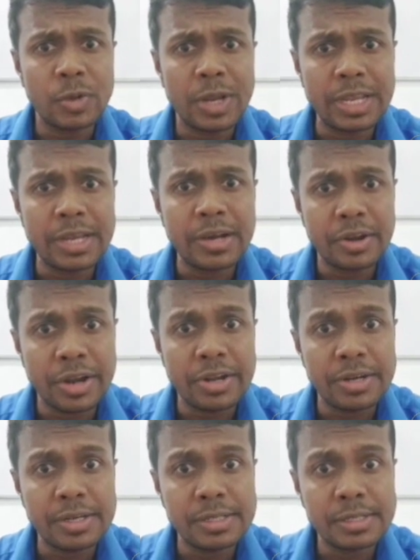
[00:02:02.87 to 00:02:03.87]
swelling,
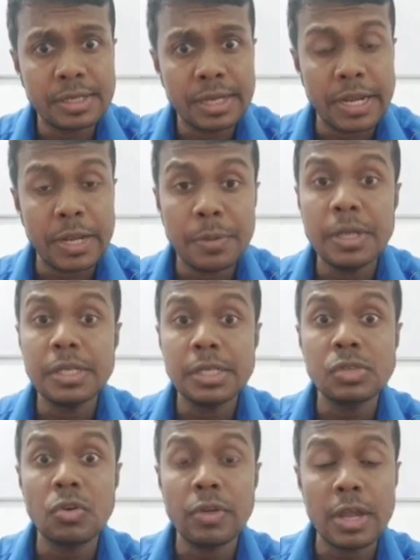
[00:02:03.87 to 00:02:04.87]
redness, any
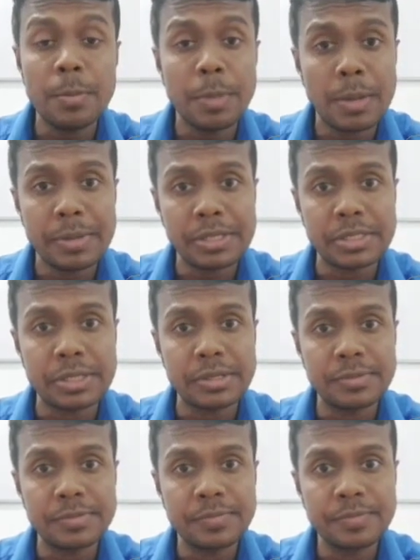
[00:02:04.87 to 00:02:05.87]
features of
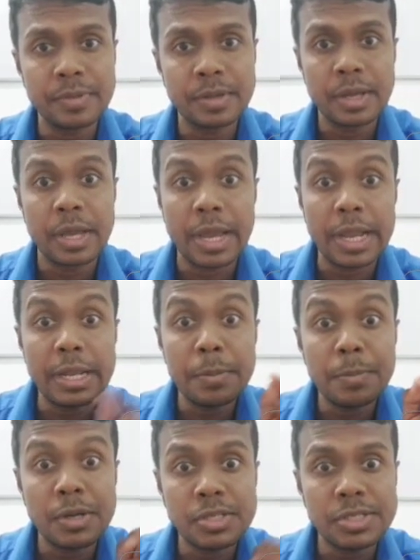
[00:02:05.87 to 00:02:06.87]
inflammation,
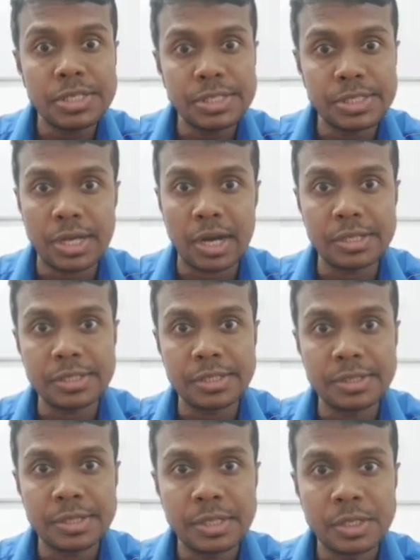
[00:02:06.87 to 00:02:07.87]
any pus
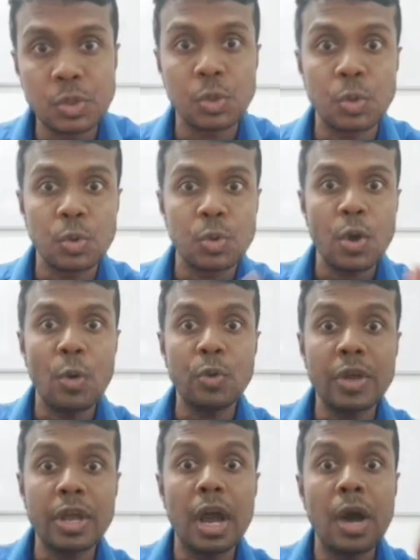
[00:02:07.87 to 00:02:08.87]
discharge. So you
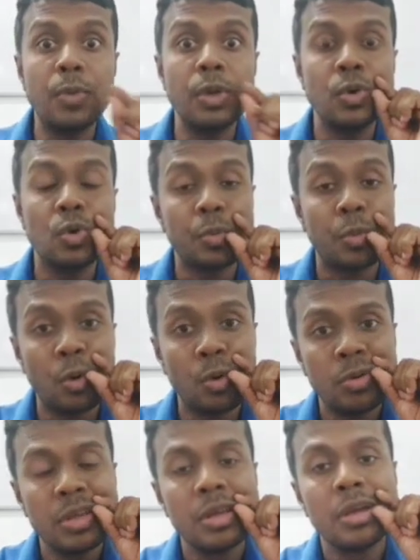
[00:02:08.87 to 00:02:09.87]
have to carefully look
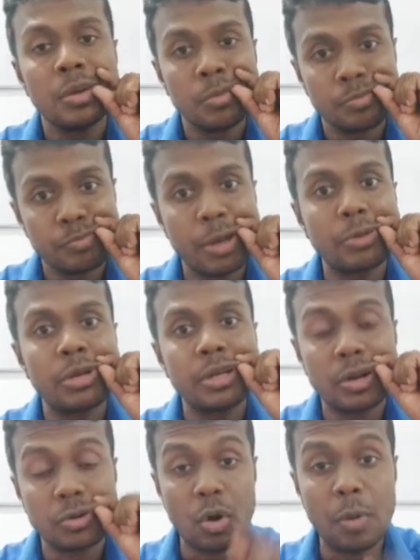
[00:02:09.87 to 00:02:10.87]
for
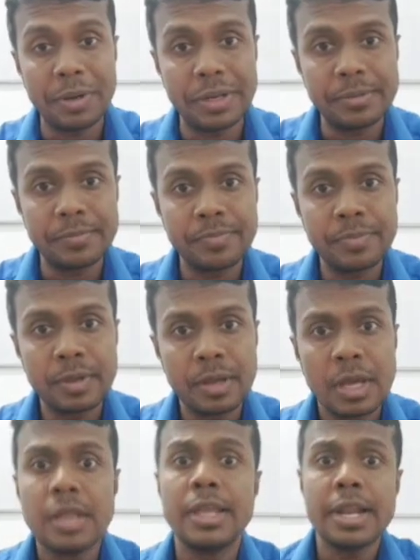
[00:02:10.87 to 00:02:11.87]
parotid duct opening.
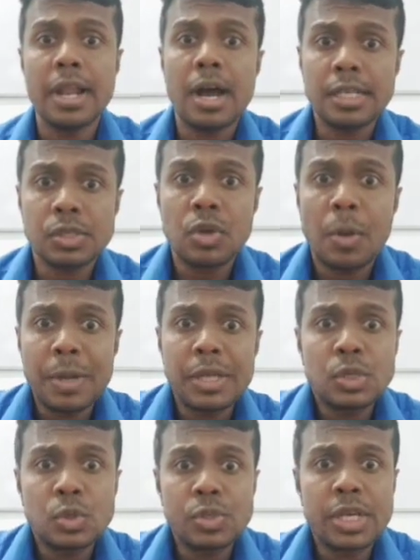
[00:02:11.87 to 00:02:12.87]
Then ask your
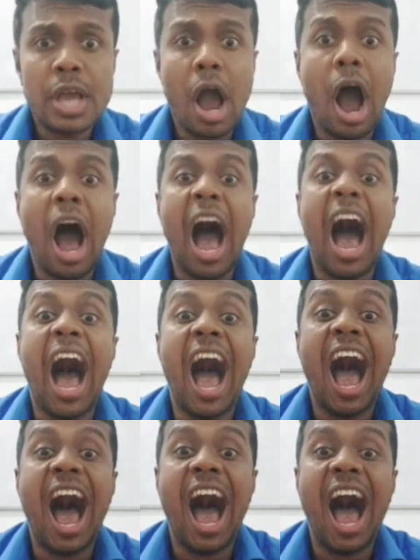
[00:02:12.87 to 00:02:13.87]
patient to say, ah,